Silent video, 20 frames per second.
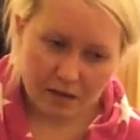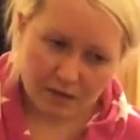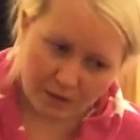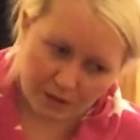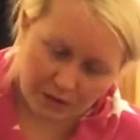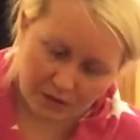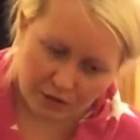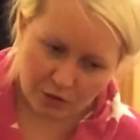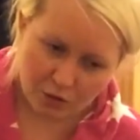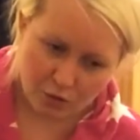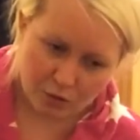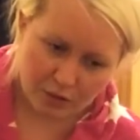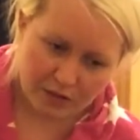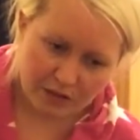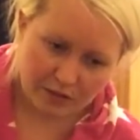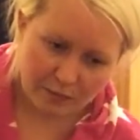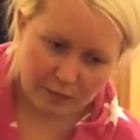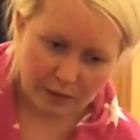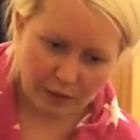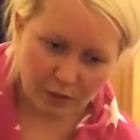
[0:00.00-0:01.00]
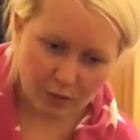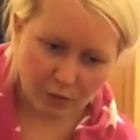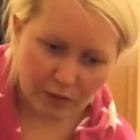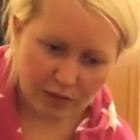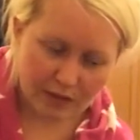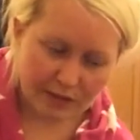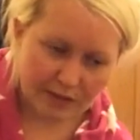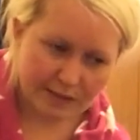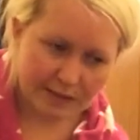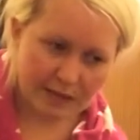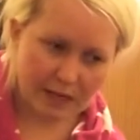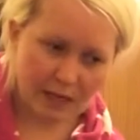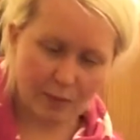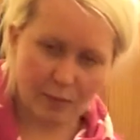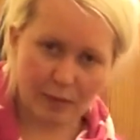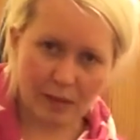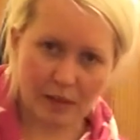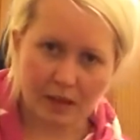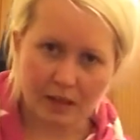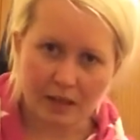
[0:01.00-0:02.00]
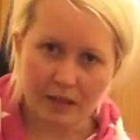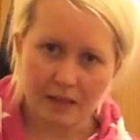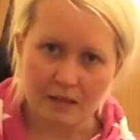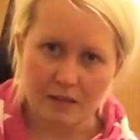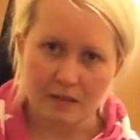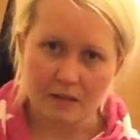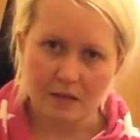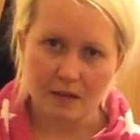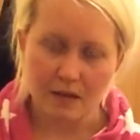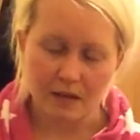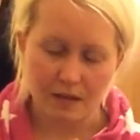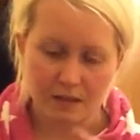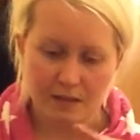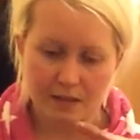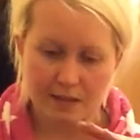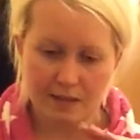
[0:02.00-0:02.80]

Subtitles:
It's interesting because when I sleep in, I can